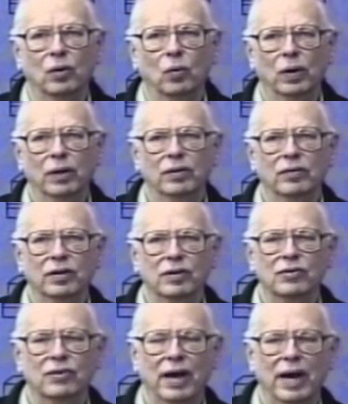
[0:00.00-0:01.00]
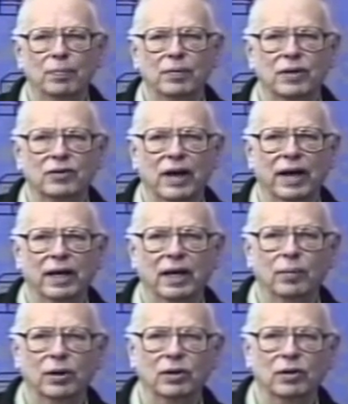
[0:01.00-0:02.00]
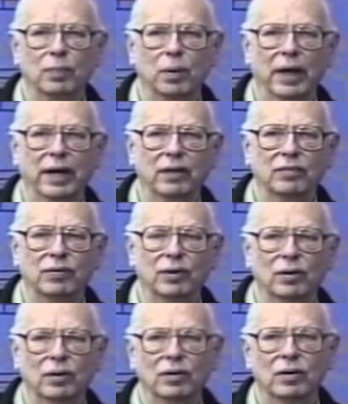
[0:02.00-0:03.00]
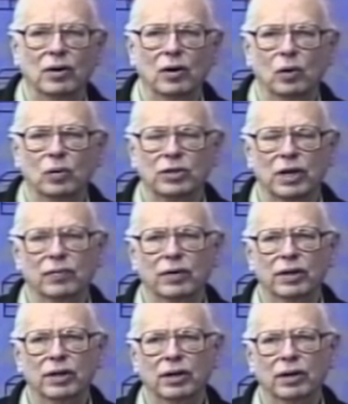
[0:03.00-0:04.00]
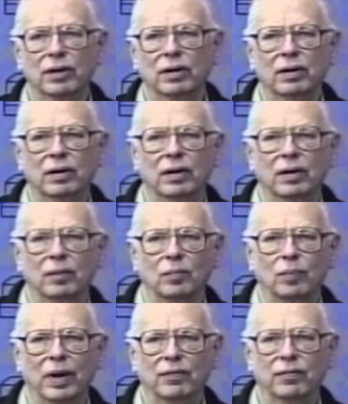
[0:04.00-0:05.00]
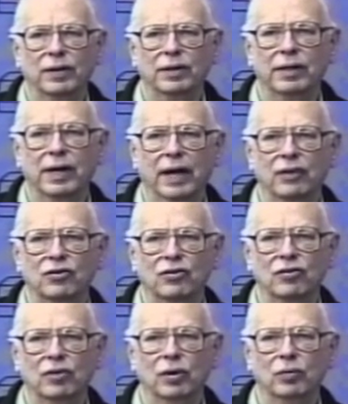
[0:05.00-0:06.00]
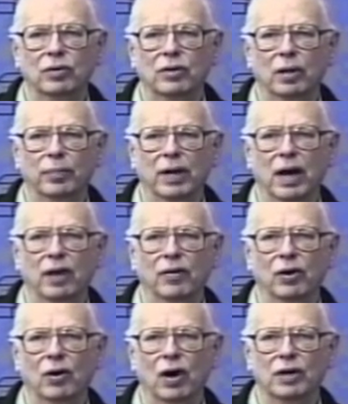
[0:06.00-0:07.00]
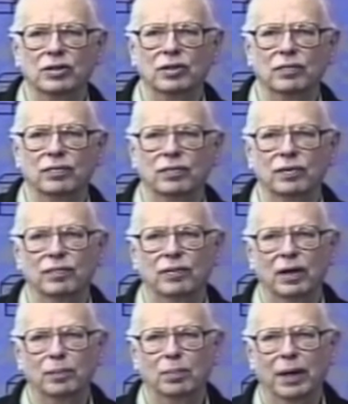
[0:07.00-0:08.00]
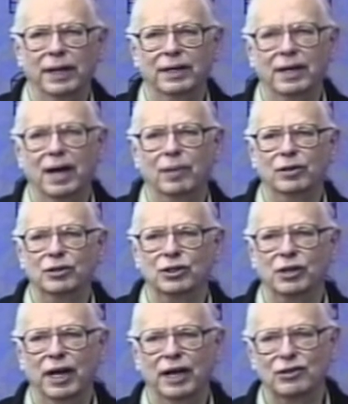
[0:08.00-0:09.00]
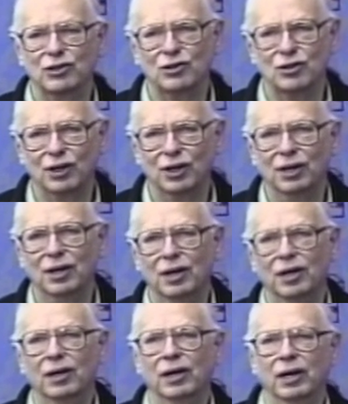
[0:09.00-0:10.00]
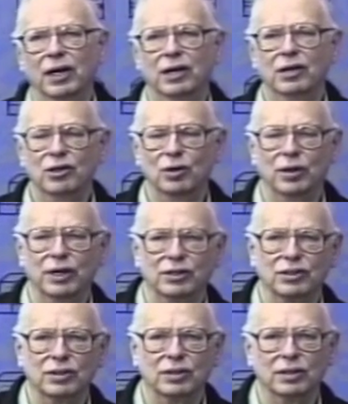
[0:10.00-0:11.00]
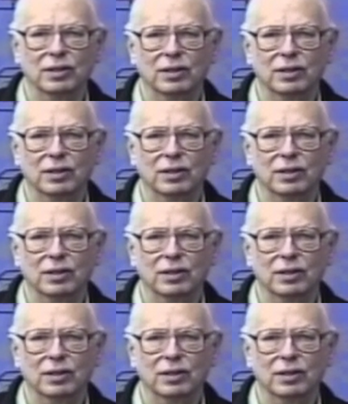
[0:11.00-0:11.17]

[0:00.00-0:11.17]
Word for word: One of the things that happened as I came into the planning field was every year my friend in Kansas City would tell me how the cost of the floodplain damage in Kansas City had increased.